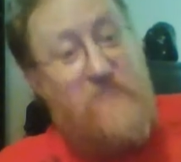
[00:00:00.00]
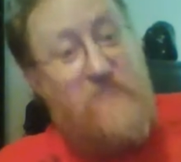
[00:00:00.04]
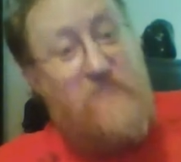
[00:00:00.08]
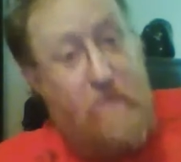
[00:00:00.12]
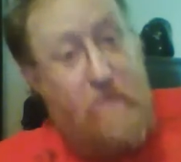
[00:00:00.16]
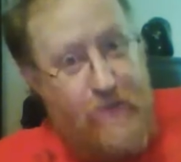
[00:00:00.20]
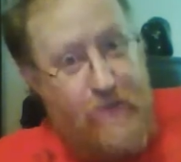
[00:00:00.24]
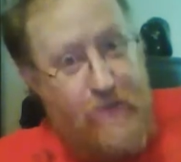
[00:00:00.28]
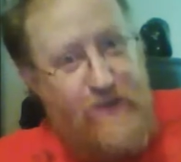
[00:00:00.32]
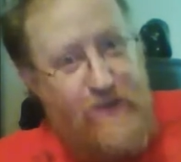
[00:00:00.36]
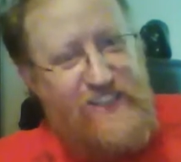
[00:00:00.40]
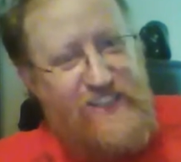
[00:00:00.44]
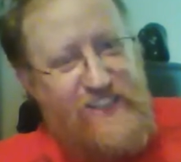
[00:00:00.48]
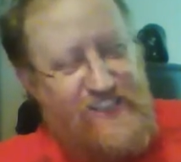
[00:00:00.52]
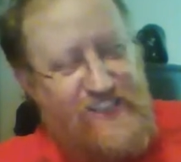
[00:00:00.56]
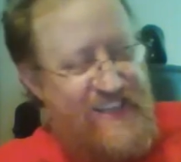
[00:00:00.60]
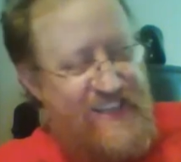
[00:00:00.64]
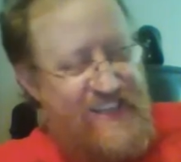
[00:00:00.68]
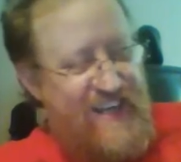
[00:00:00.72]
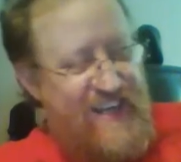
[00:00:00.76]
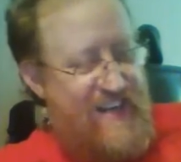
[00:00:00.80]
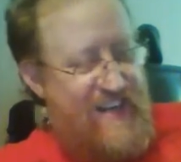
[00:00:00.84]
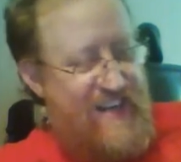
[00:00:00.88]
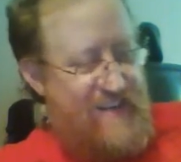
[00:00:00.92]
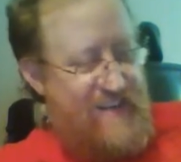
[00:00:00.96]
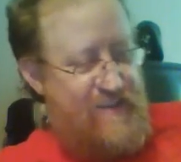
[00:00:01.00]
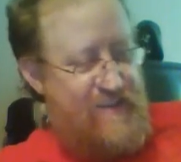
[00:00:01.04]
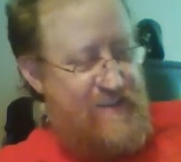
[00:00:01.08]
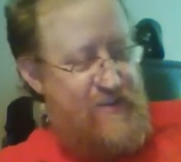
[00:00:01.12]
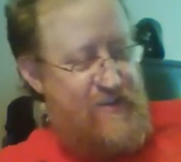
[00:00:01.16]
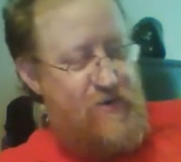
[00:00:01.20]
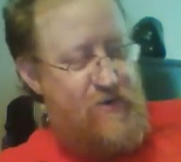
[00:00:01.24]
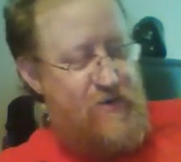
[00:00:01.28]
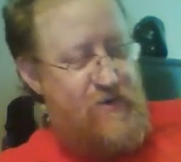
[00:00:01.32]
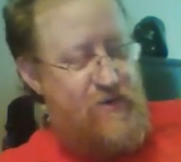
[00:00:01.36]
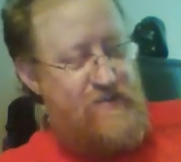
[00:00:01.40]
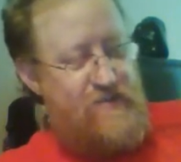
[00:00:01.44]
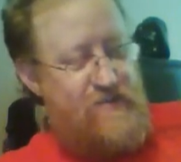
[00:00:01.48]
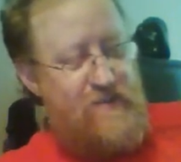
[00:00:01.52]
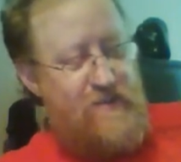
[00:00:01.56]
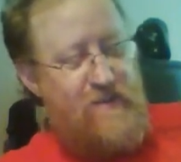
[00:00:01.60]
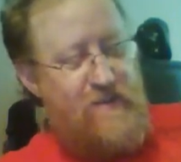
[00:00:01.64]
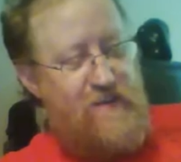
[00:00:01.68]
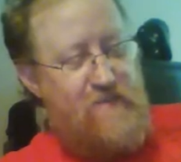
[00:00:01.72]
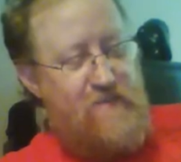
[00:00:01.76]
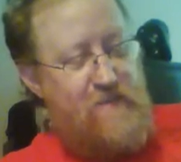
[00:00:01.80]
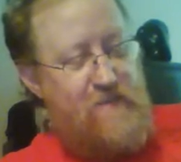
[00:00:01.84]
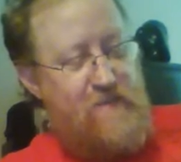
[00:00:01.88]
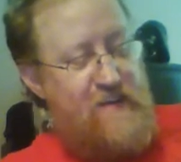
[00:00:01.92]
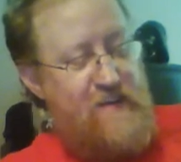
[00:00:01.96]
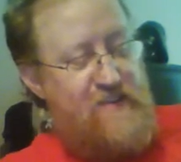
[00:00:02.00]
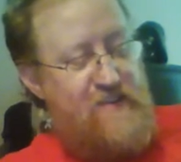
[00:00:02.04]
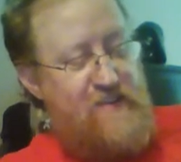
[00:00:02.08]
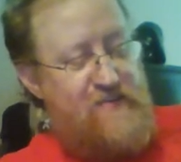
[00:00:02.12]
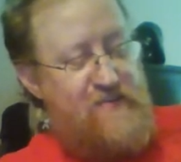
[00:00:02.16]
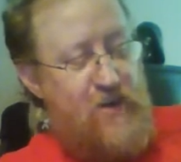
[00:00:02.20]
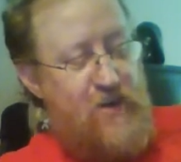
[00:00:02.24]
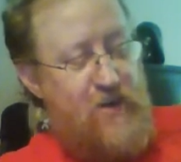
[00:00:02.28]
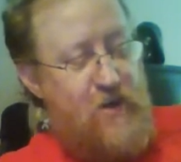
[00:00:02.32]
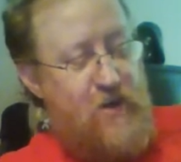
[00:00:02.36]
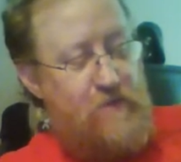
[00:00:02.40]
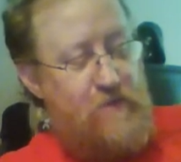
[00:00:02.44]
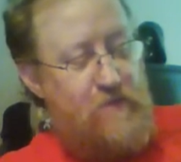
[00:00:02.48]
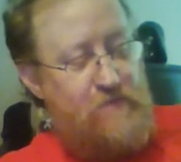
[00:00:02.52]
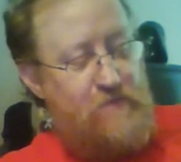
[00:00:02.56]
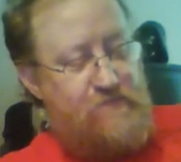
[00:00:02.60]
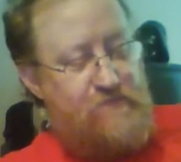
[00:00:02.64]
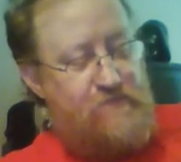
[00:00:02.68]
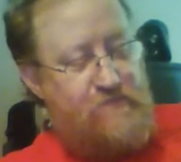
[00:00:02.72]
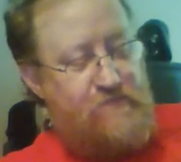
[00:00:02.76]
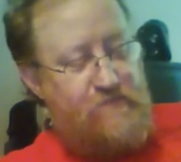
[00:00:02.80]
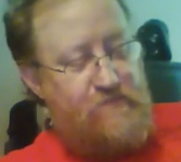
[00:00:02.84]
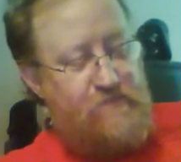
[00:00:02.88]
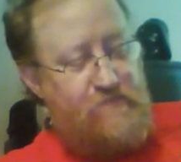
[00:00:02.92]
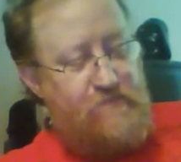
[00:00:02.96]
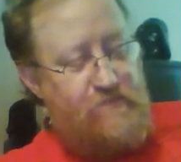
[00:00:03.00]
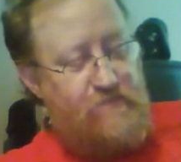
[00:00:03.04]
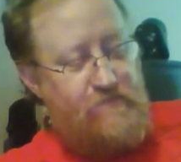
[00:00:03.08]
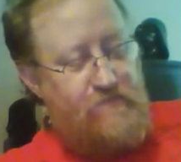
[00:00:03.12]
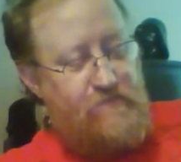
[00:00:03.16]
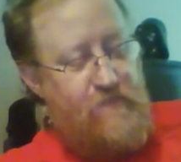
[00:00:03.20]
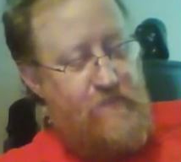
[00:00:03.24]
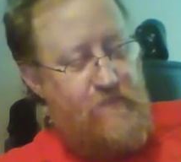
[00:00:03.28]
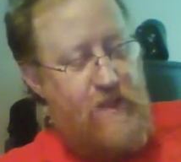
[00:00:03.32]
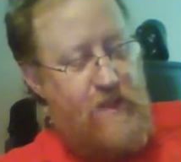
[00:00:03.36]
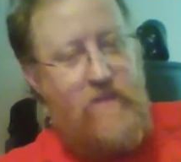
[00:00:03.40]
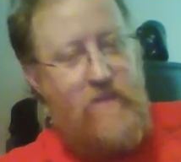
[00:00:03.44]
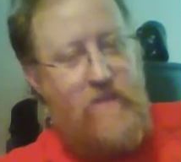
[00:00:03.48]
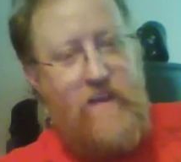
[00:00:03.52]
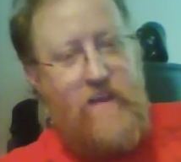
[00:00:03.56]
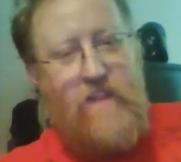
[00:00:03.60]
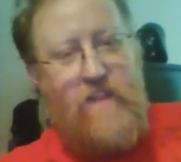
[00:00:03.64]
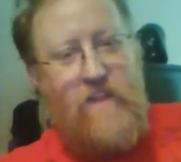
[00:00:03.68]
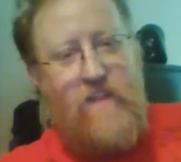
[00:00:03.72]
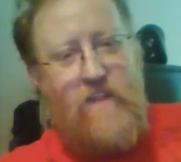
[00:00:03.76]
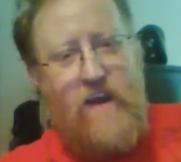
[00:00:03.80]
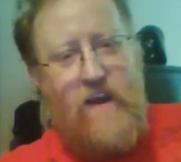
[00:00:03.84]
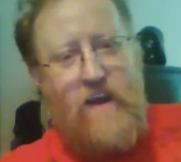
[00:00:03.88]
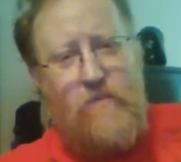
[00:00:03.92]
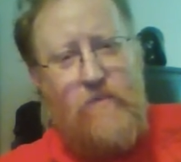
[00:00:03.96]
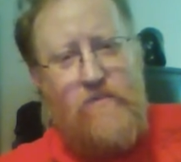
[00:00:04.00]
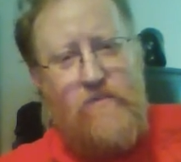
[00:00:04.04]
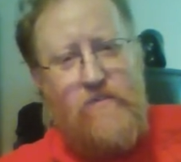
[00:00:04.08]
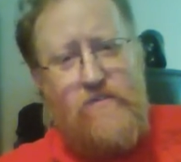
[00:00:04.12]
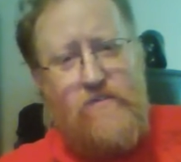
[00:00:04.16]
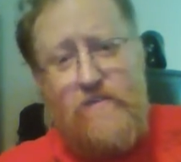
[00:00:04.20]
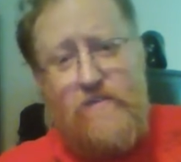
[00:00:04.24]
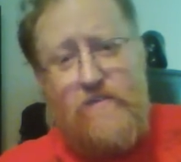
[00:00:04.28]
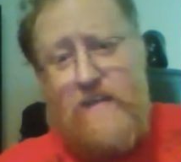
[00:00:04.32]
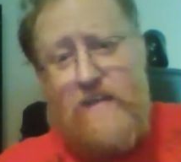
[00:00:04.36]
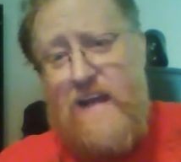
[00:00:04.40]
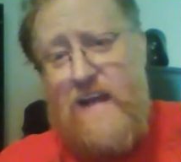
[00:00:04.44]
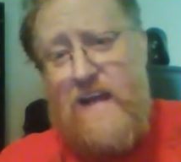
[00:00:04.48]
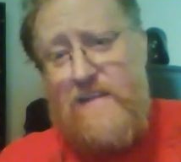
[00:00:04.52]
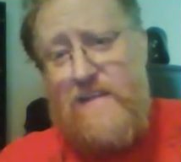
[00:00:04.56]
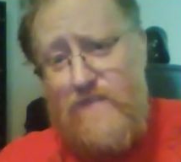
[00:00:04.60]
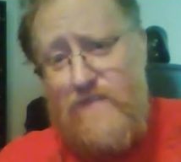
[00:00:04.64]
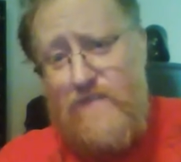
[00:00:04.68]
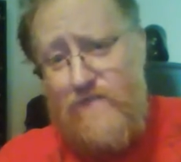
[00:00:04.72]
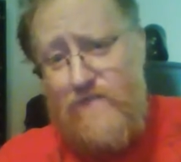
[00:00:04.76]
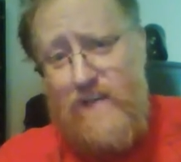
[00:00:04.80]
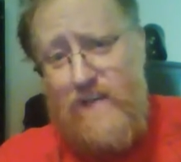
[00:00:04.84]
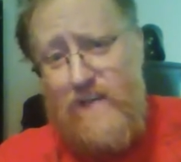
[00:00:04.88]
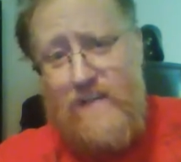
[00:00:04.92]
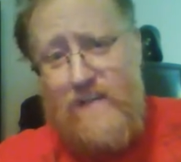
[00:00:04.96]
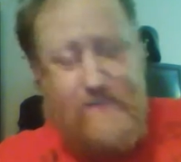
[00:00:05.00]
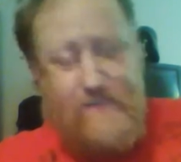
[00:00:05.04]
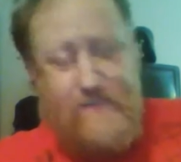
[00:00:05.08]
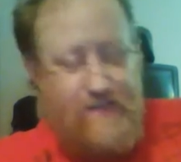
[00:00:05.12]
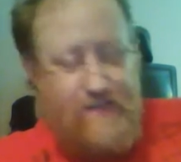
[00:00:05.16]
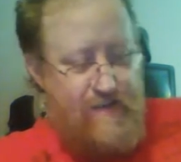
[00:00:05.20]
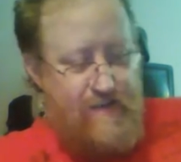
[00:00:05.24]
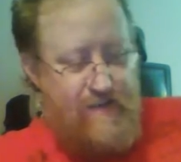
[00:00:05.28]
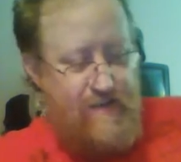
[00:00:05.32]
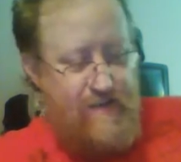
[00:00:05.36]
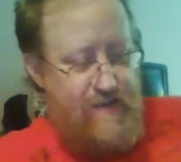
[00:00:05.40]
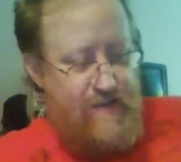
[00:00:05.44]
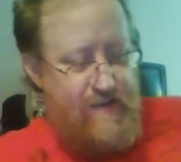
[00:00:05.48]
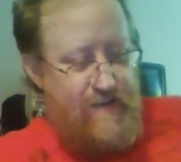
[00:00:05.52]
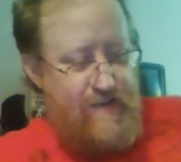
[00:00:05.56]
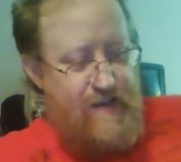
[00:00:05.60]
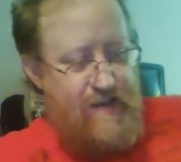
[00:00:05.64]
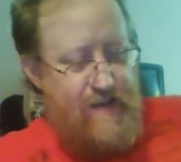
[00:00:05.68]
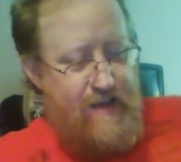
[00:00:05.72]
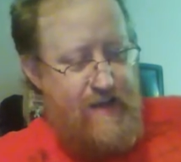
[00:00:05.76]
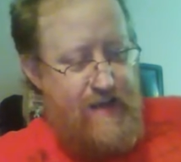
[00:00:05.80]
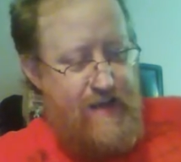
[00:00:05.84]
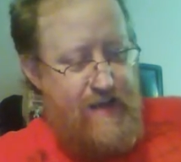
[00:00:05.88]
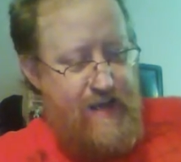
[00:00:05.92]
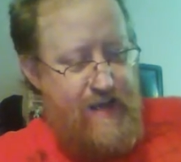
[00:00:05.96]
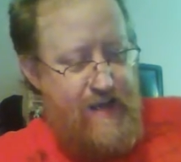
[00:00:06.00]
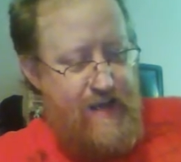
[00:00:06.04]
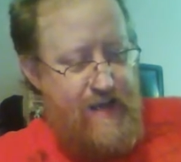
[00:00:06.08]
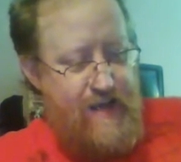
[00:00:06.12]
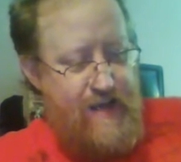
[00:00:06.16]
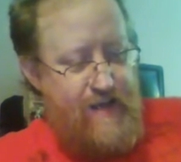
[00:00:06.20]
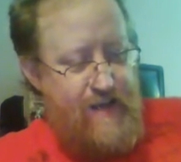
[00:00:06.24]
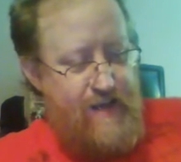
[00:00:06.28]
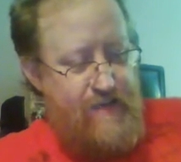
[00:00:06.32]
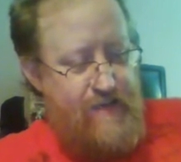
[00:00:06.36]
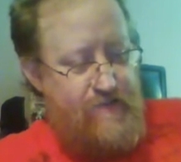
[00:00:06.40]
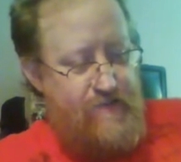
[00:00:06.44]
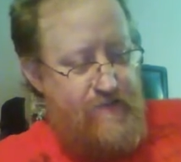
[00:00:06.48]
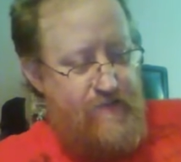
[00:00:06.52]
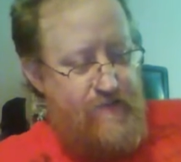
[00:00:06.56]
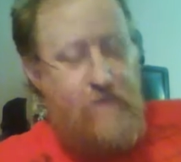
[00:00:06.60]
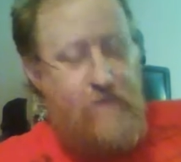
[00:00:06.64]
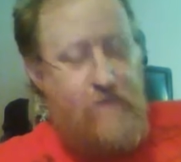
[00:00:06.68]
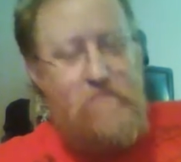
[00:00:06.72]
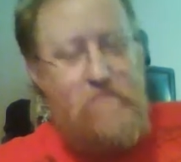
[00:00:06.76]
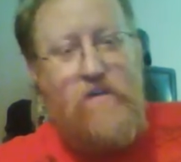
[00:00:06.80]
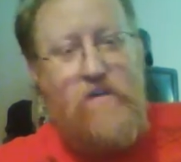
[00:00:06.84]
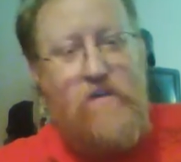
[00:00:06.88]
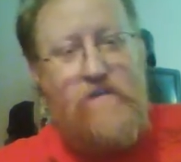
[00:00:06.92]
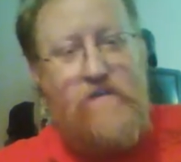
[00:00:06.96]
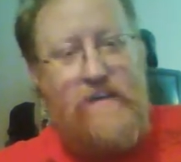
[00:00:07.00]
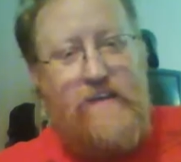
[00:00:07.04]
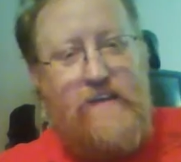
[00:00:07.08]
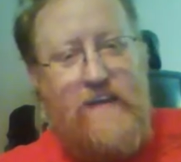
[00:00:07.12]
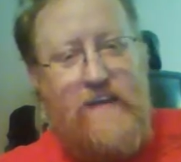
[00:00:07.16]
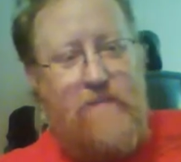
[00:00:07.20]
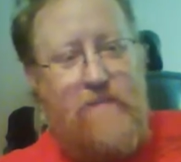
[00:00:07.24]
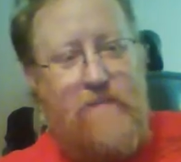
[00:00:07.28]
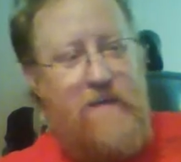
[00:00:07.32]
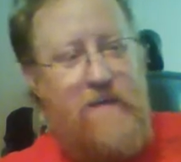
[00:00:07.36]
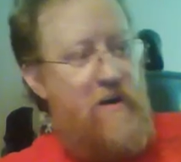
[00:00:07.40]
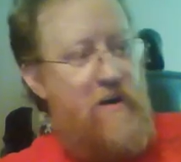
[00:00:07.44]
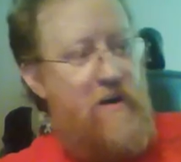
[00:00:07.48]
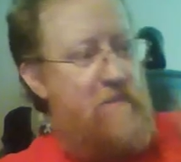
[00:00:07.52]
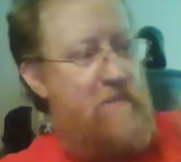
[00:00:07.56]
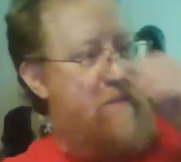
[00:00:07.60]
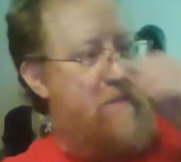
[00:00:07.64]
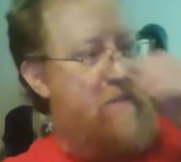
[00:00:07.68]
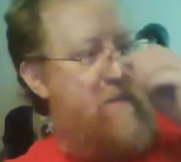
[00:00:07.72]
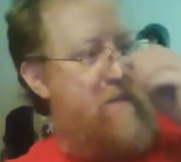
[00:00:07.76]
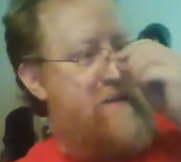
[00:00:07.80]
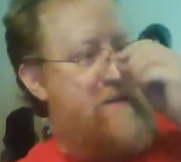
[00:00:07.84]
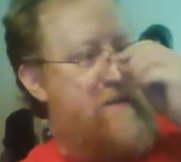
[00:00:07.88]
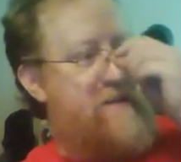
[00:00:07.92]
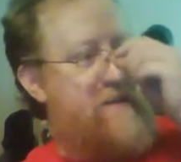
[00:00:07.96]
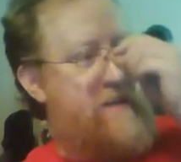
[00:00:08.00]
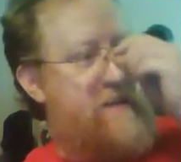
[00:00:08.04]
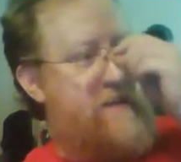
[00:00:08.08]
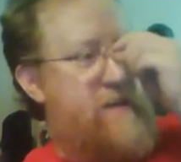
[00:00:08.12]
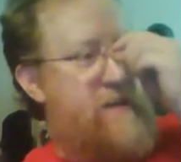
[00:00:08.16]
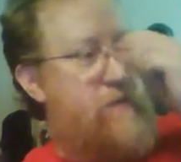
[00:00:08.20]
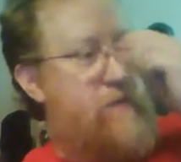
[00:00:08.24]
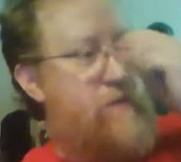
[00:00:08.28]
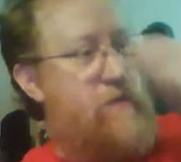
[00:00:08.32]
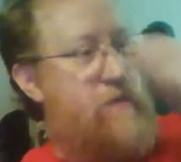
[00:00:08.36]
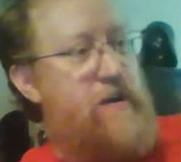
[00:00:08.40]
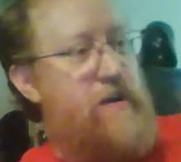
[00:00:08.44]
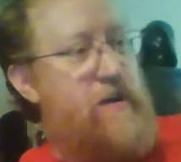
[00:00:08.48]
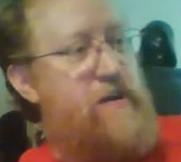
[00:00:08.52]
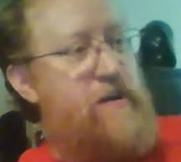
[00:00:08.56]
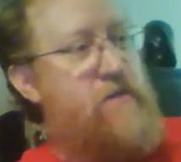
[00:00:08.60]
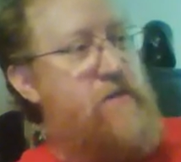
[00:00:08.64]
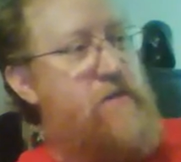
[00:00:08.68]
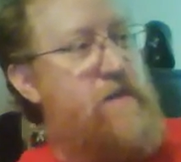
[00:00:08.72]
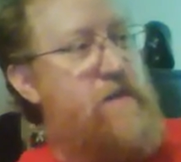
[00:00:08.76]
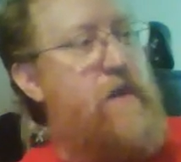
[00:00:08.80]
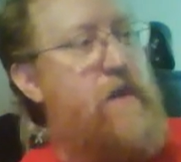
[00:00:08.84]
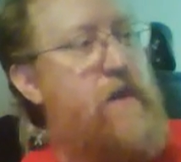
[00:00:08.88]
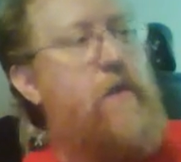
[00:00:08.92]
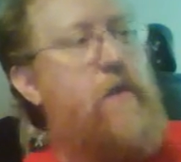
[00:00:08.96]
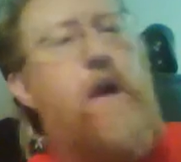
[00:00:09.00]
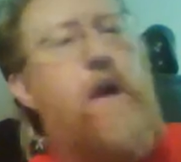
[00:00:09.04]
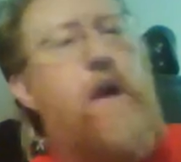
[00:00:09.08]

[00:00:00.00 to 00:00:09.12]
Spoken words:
appreciate The Doors. So, and then I went through the acid phase, and the movie came out. My buddy's like, "Yeah, we rented a movie."